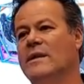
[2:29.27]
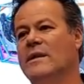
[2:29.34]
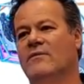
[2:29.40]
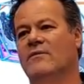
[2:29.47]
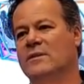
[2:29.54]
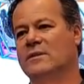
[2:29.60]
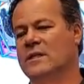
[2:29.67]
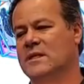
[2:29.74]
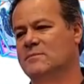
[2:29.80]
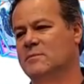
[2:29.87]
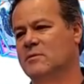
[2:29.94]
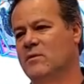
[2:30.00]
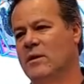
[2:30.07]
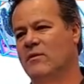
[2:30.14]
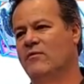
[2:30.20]
differences
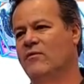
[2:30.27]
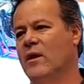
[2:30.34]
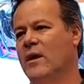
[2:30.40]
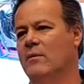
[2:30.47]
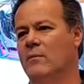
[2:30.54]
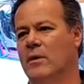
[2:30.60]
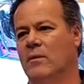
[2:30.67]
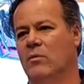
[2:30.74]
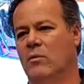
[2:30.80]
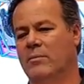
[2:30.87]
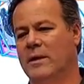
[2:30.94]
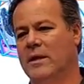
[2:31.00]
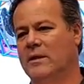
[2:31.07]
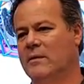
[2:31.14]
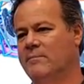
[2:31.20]
between front and rear will
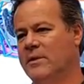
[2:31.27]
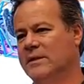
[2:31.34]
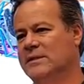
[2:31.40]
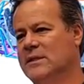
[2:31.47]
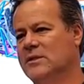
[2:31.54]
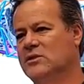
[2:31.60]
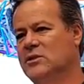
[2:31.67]
be the piston